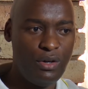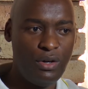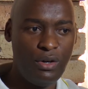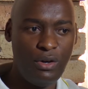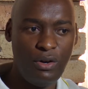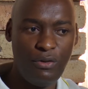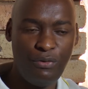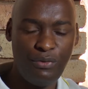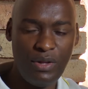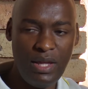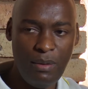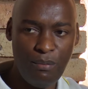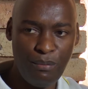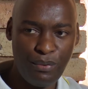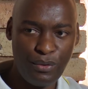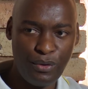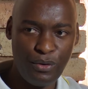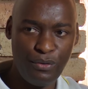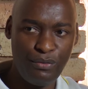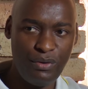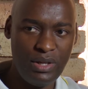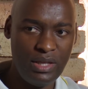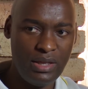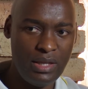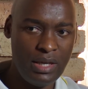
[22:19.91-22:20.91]
of
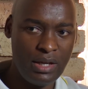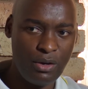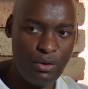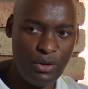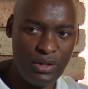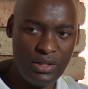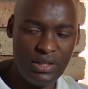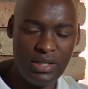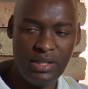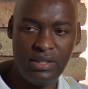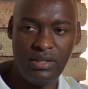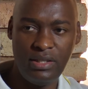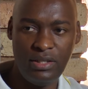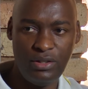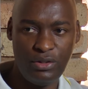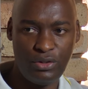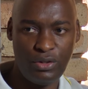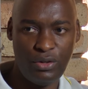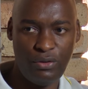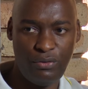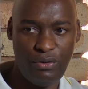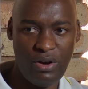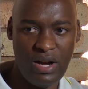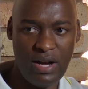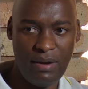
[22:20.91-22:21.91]
improving the conditions
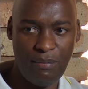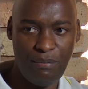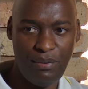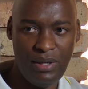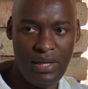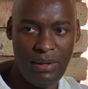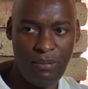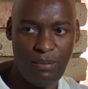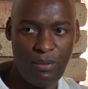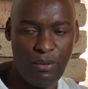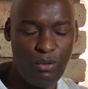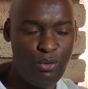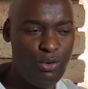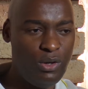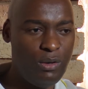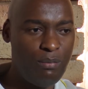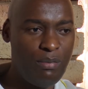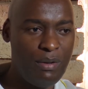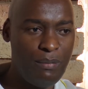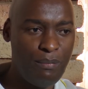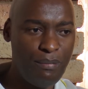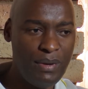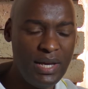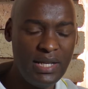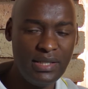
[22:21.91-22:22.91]
of our people, who will
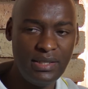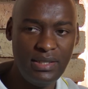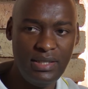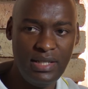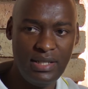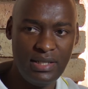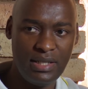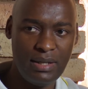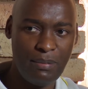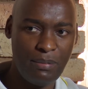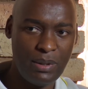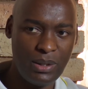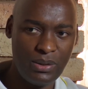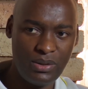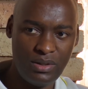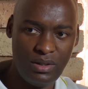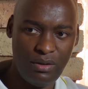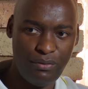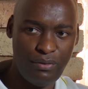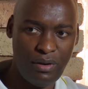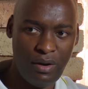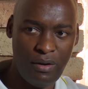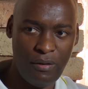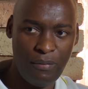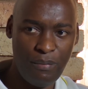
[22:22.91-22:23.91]
be passionate about
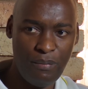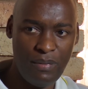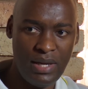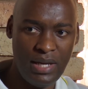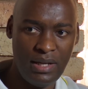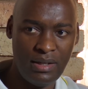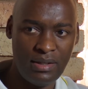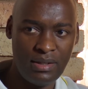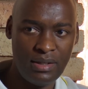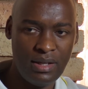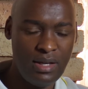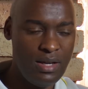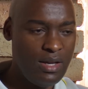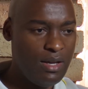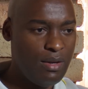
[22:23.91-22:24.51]
development.